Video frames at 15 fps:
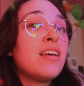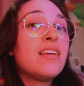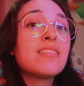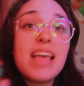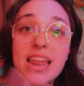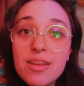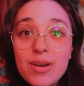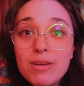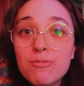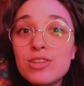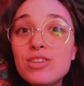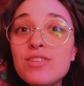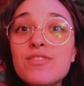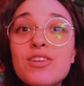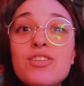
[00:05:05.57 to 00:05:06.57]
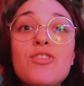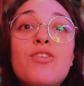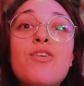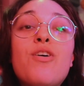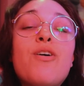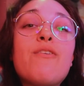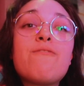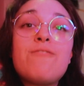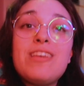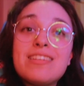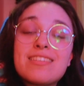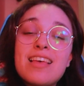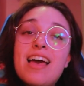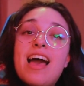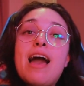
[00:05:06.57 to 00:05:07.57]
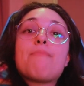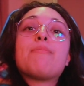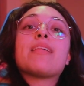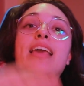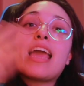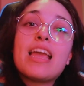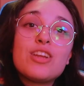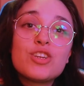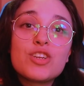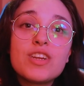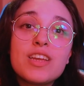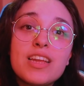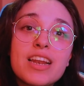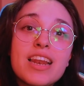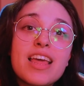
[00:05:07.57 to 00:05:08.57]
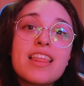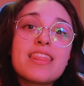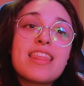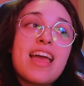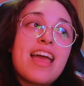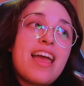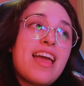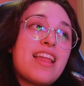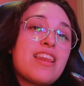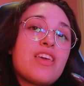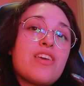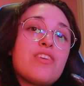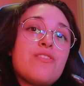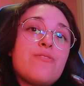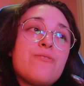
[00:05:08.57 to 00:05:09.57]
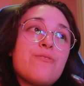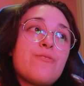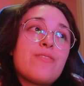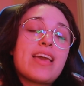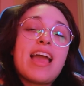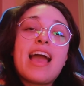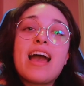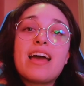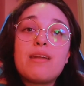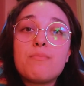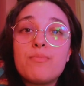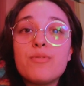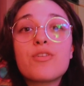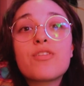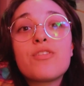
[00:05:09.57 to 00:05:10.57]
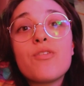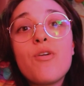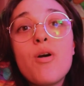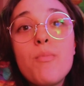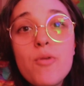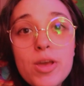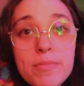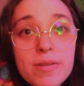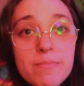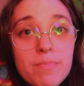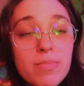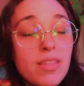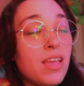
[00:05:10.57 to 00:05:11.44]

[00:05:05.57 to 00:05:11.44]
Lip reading: So anyway, once you've done your visa application, then you can book your appointment.